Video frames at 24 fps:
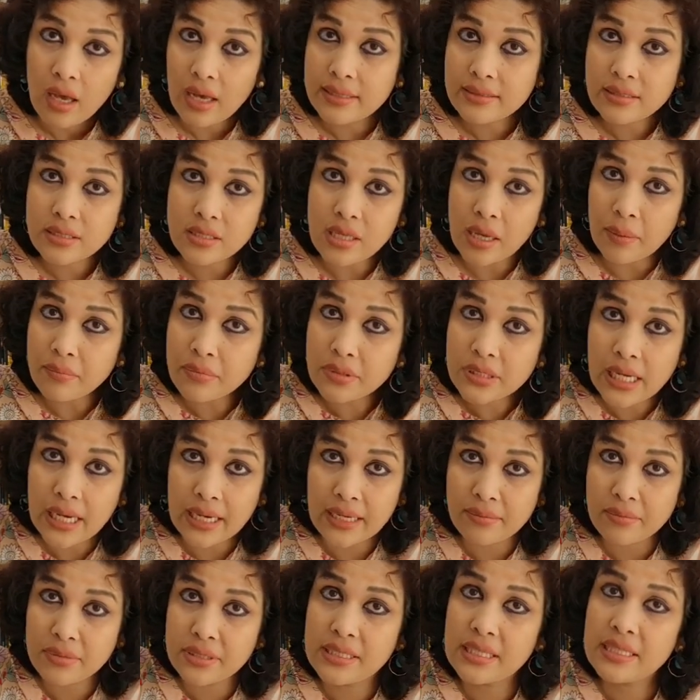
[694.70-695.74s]
And
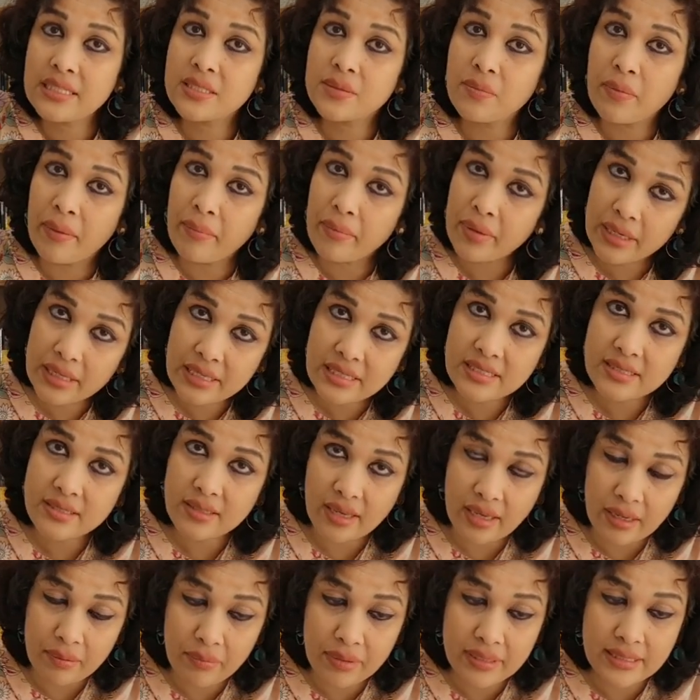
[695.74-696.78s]
sometimes these memories
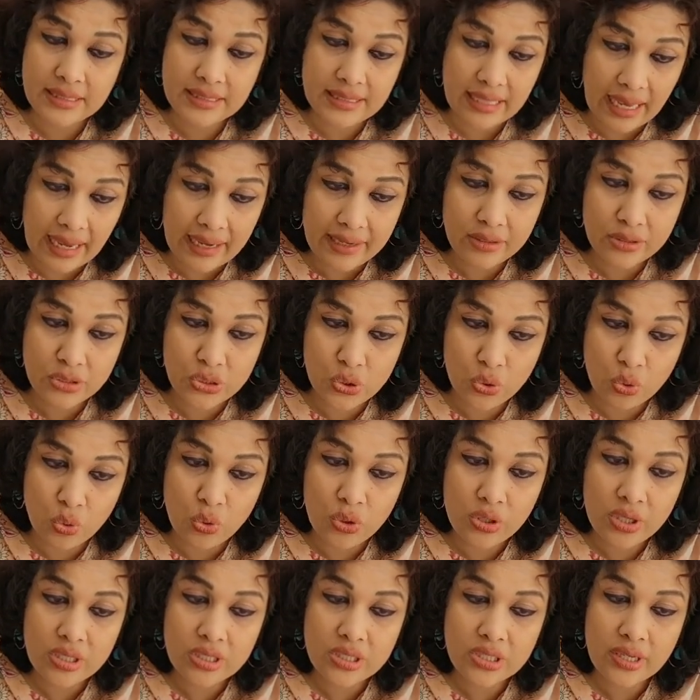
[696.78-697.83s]
can be sad
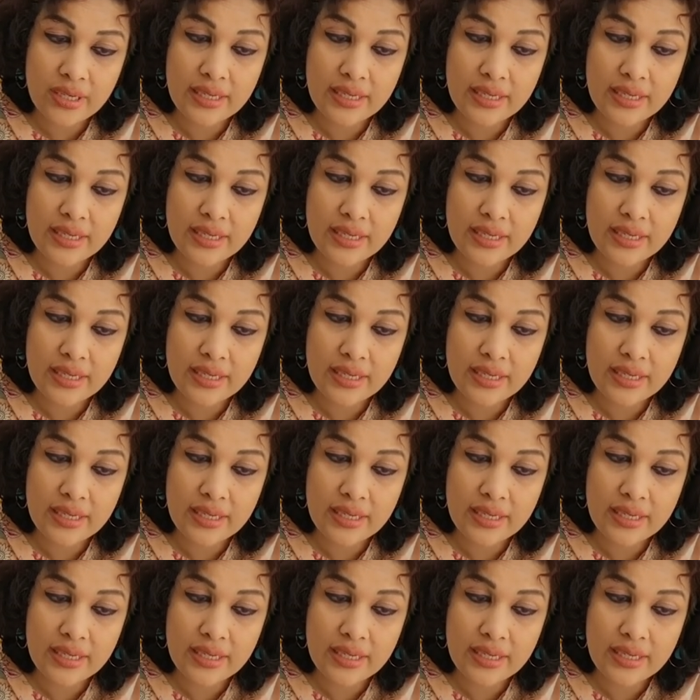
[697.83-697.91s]
too.